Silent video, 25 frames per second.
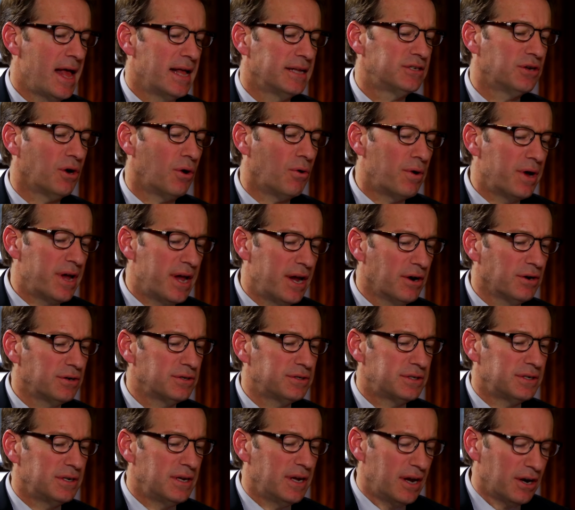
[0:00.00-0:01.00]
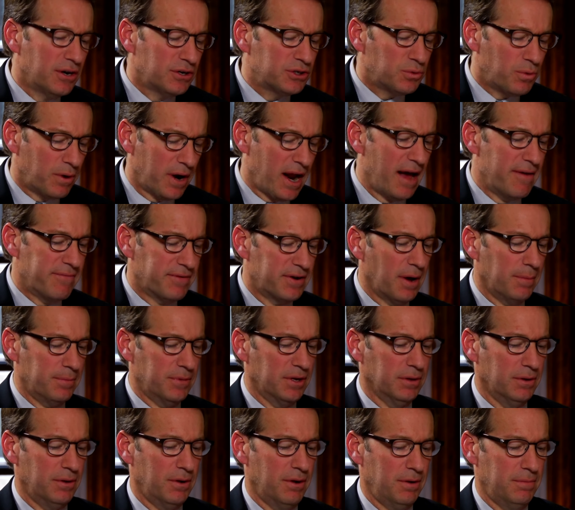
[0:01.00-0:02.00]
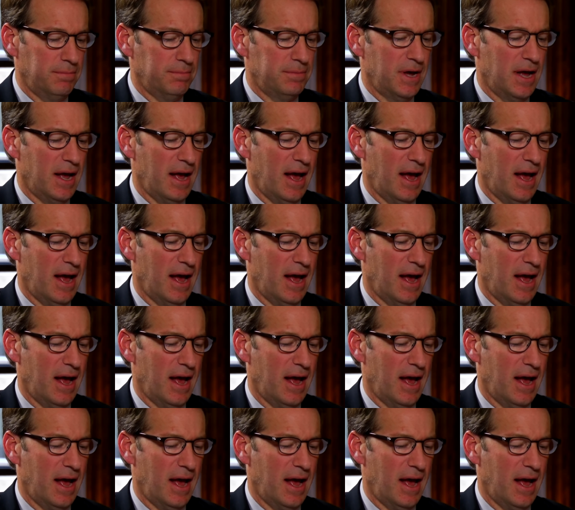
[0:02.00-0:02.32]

So here's what I've come to learn.